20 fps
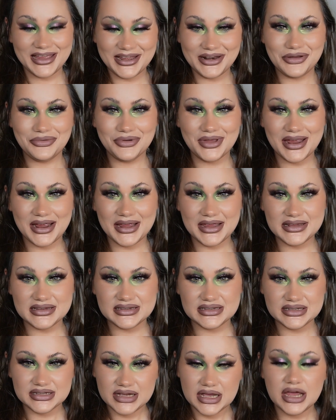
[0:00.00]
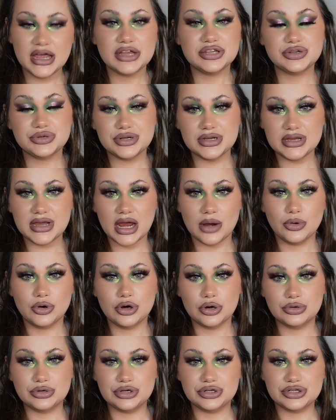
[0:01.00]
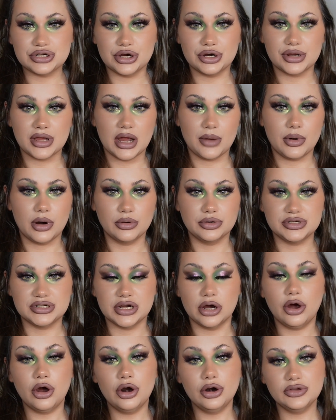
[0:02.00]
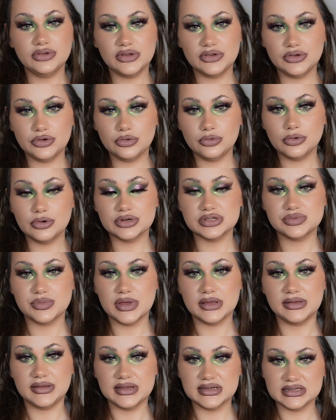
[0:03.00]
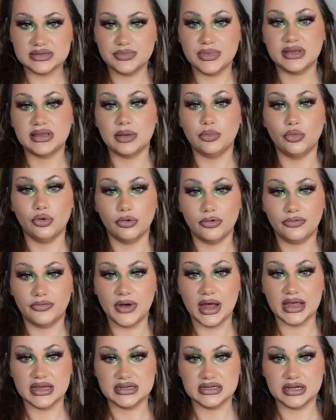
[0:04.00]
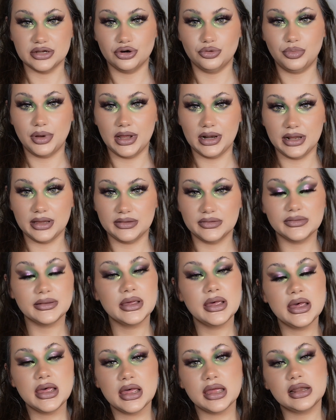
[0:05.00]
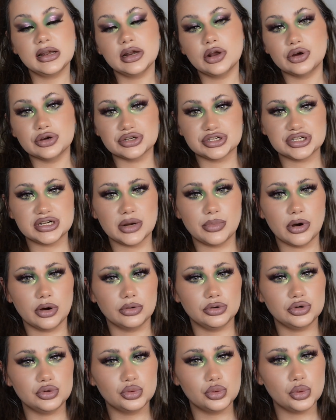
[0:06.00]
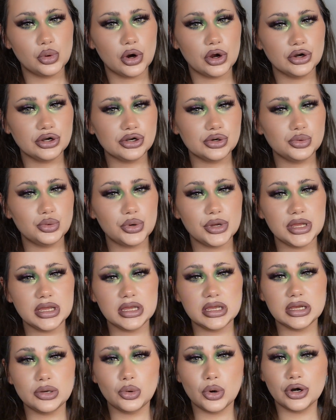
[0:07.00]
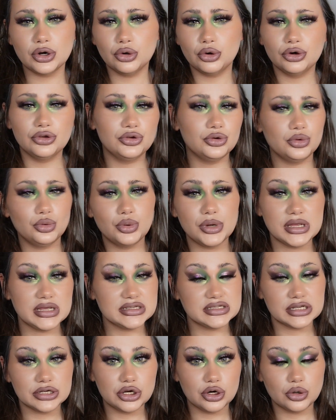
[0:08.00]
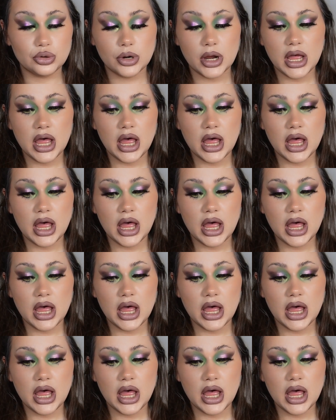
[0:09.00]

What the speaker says: Hello guys! Today I'm going to talk about the Arttitude Cosmetics Metamorph Eyeshadow Palette. It launched about 1 or 2 weeks ago,